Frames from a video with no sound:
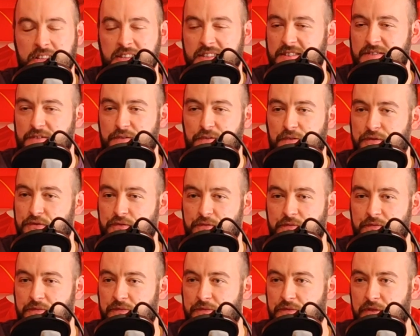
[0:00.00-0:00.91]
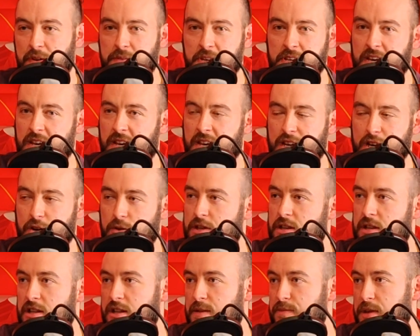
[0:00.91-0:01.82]
it's from the get go,
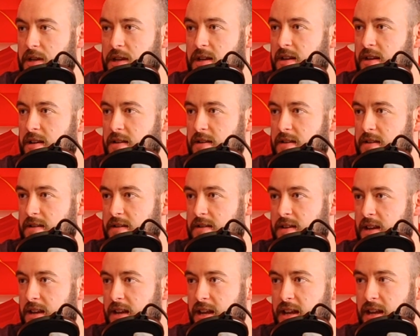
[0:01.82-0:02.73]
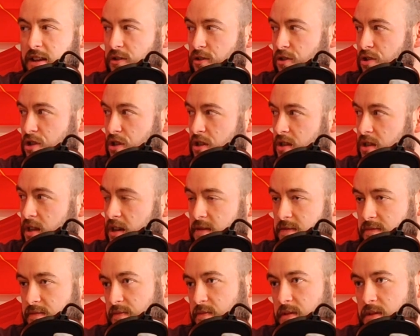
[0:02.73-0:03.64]
it's going to be clearly us just
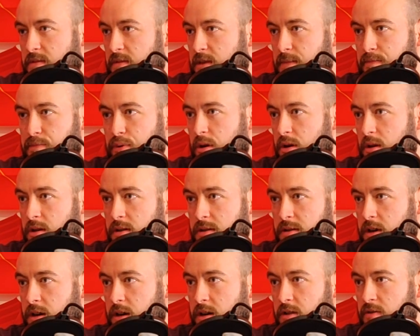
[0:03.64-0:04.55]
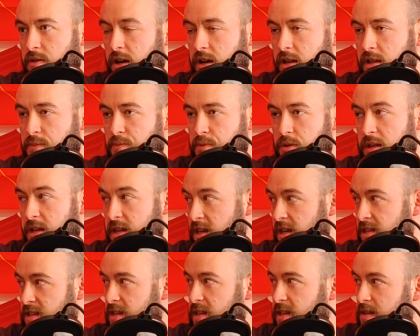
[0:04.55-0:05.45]
the ball knocking it around. But like
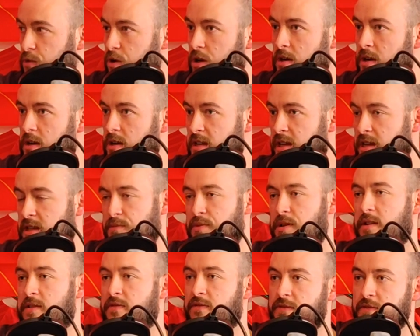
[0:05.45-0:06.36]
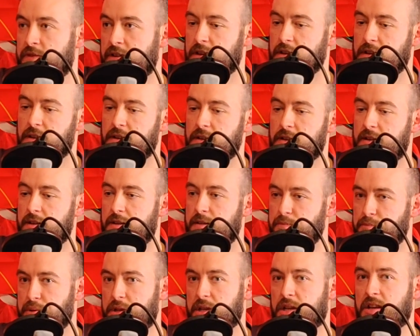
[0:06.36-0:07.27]
you said, we're going to need a bit of
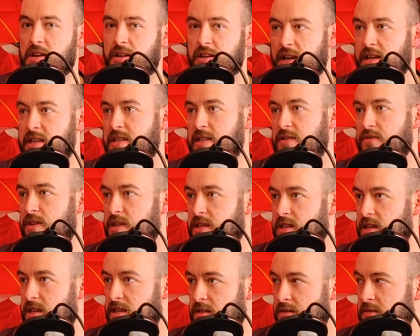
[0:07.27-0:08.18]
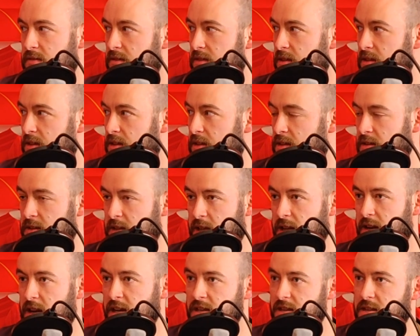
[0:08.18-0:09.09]
bit of creativity in, in, in
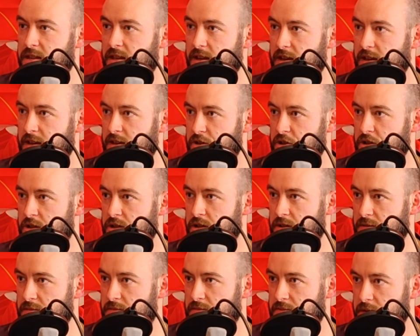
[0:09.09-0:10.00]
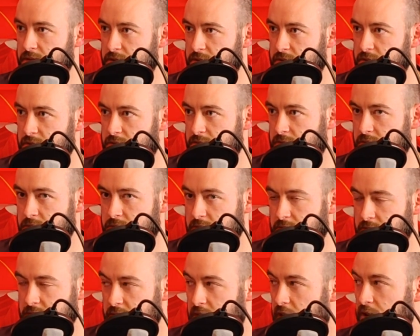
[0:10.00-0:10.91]
that last third just to to,
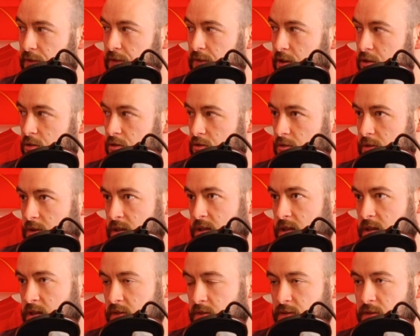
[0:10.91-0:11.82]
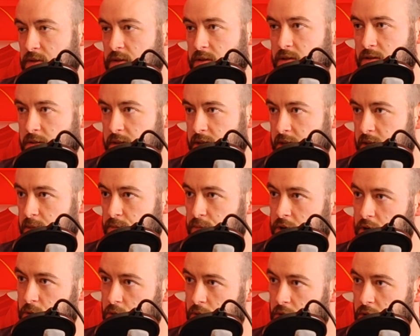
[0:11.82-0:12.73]
to get through. It's like a fucking it's like a
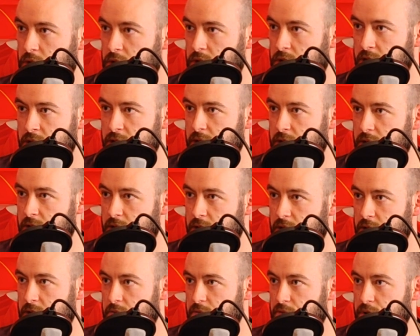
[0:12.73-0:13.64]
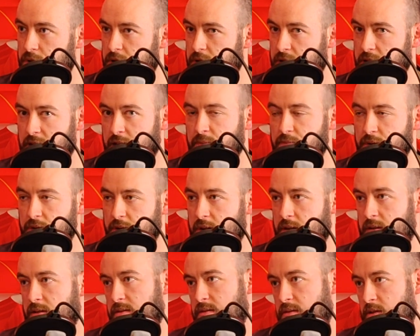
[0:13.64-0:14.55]
brick wall, isn't it? Yeah. But you need that bit
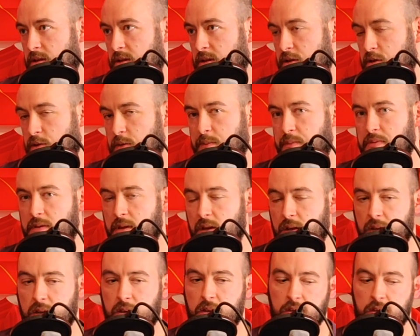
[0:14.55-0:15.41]
of just hope.